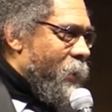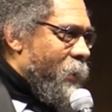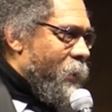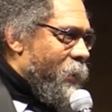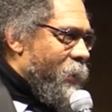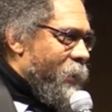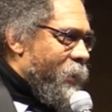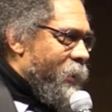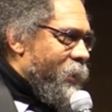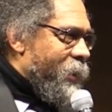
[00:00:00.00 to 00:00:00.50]

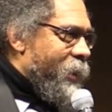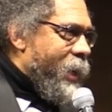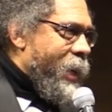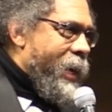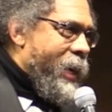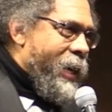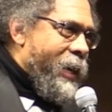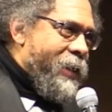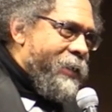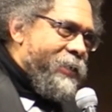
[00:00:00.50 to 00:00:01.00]

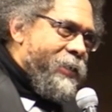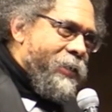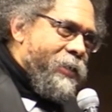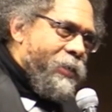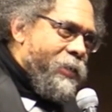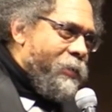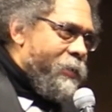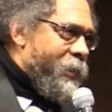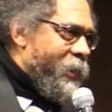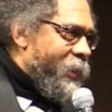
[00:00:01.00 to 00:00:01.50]
Yeah, just
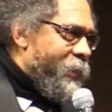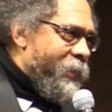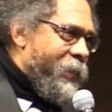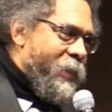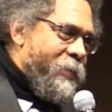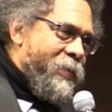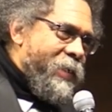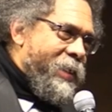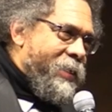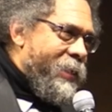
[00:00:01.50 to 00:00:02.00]
with
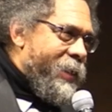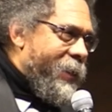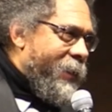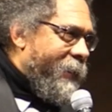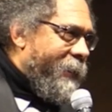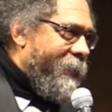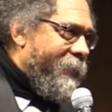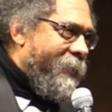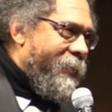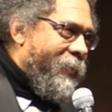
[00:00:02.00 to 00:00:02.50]
Aretha,
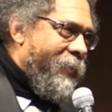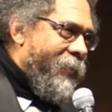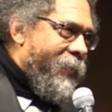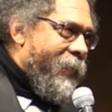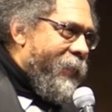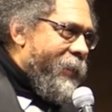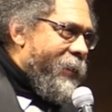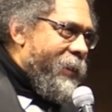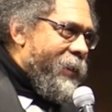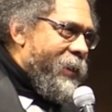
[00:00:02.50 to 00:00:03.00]

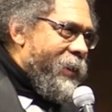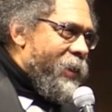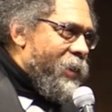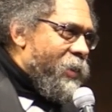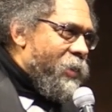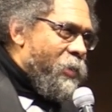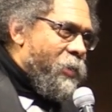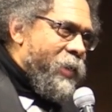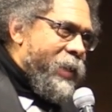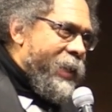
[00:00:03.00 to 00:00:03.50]

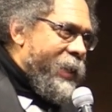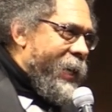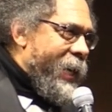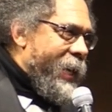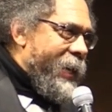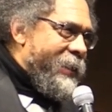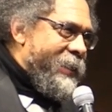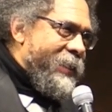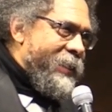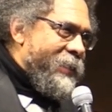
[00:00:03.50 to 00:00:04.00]

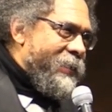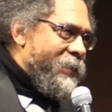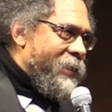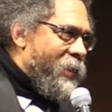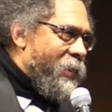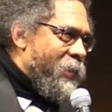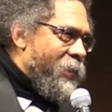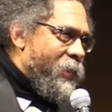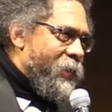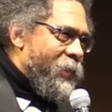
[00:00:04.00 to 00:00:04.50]
29 years
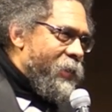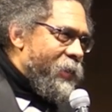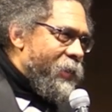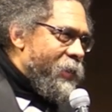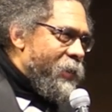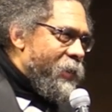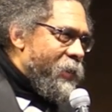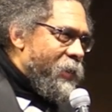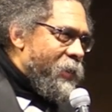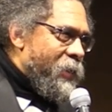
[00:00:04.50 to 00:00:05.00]
old,
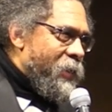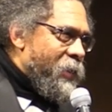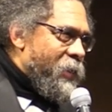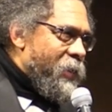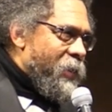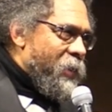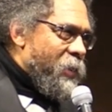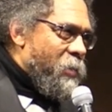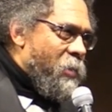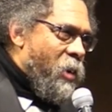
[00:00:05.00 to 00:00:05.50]

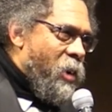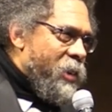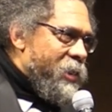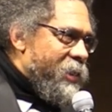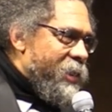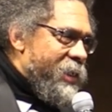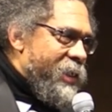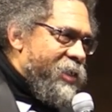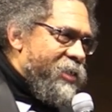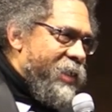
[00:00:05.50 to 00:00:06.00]
walks
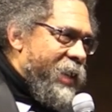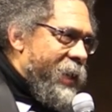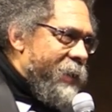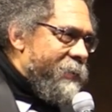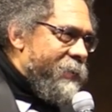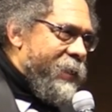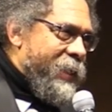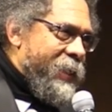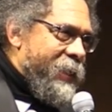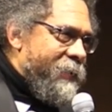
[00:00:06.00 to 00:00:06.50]
into James
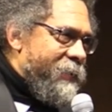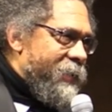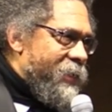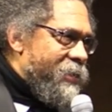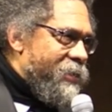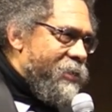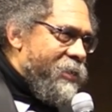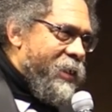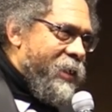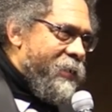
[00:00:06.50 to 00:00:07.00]
Cleveland's
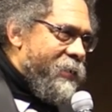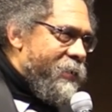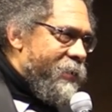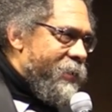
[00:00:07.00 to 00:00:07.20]
church